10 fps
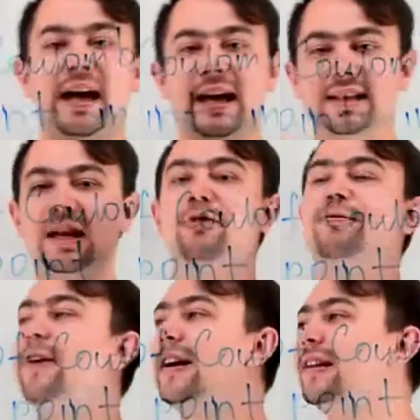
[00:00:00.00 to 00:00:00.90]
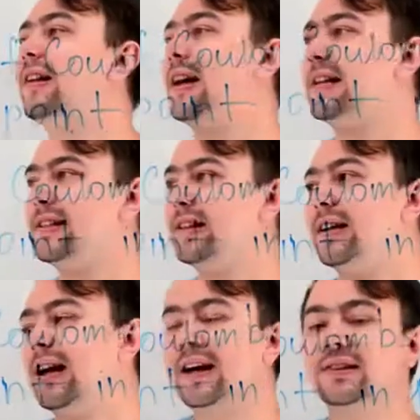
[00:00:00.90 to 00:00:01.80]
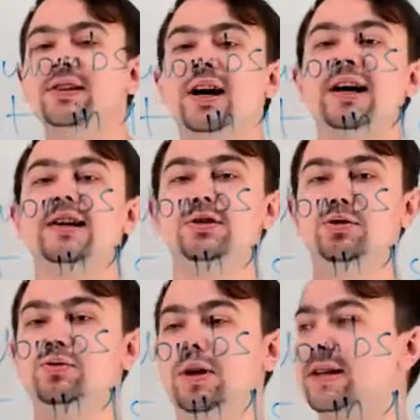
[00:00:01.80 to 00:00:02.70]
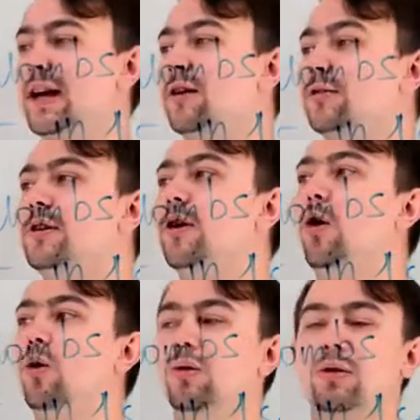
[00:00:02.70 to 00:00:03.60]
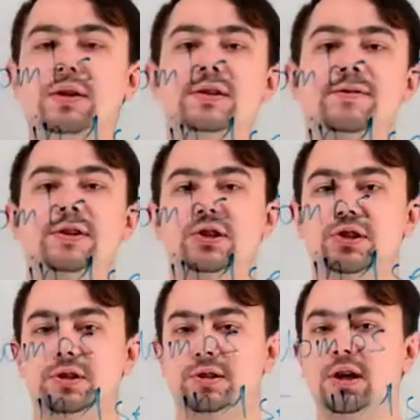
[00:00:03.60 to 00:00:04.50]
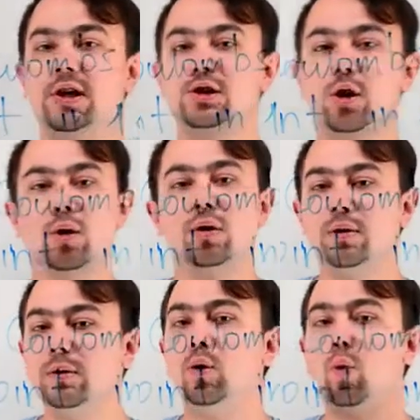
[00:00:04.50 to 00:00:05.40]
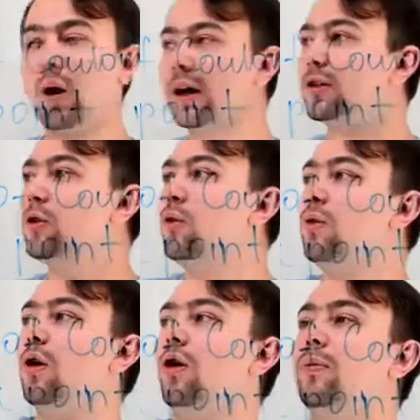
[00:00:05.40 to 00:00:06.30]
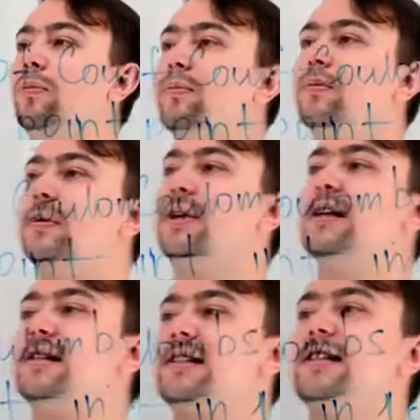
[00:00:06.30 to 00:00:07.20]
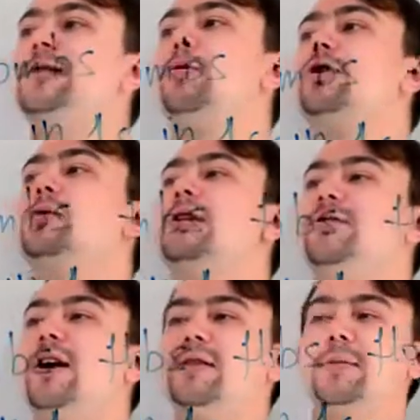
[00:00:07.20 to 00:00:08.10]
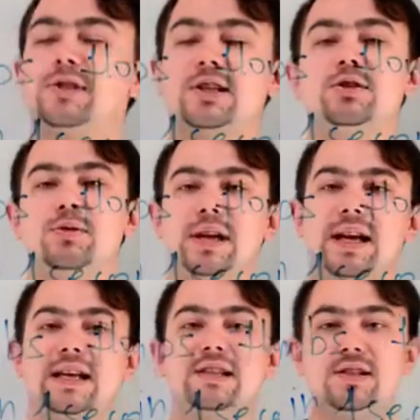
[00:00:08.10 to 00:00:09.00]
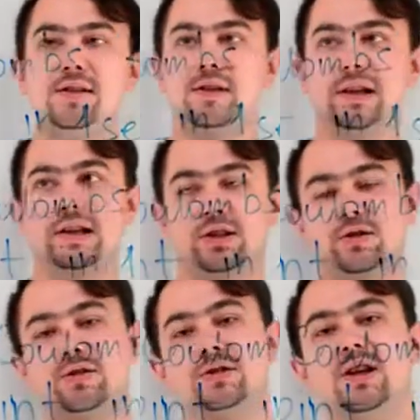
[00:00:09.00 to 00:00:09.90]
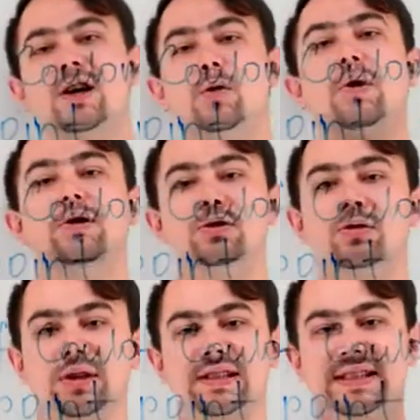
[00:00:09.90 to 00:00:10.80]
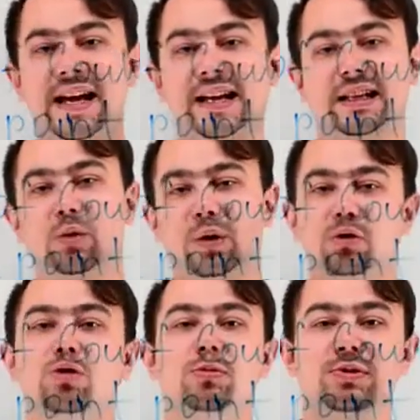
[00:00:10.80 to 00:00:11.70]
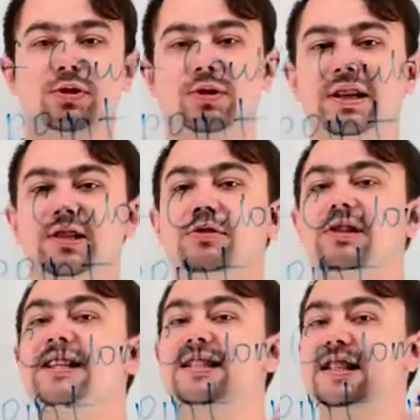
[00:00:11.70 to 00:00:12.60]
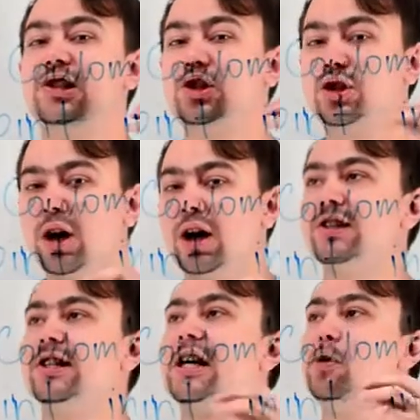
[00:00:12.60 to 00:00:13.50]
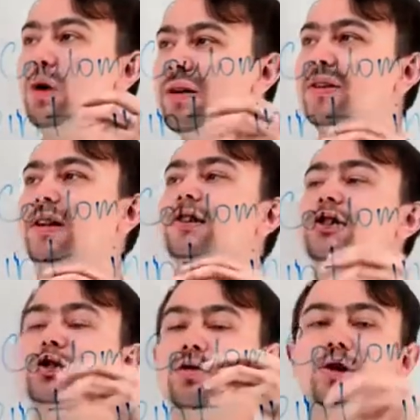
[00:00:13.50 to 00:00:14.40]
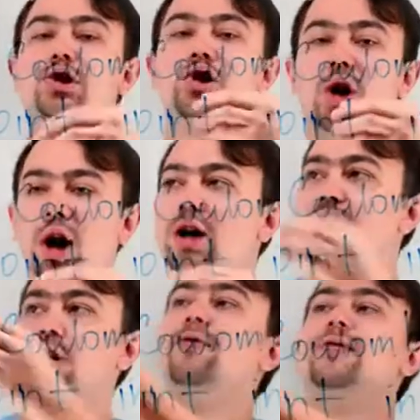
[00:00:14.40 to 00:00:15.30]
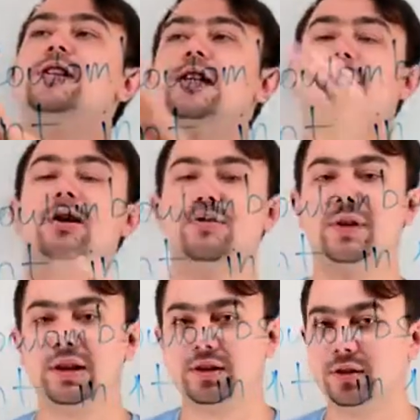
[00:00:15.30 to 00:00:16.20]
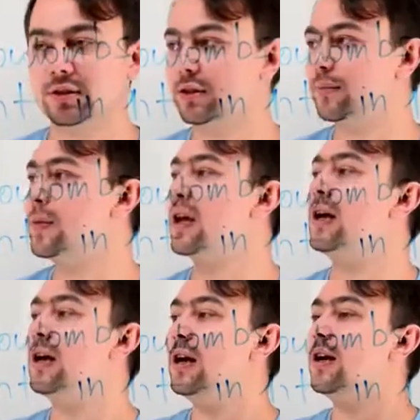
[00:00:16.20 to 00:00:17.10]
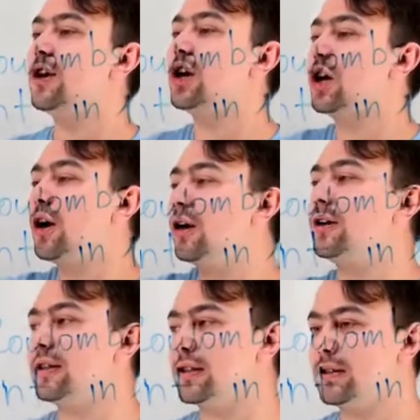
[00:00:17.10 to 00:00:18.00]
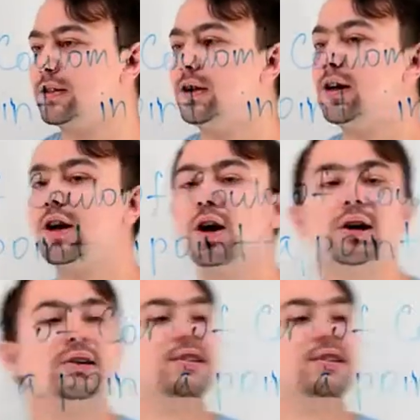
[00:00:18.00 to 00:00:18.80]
And now finalizing, I'd like to write out all the definitions. So 1 Coulomb is 6.25 times 10 to the 18th electrons. Well, not exactly, 1 Coulomb is not electrons. It's the charge equivalent to the charge of this amount of electrons. The current. Current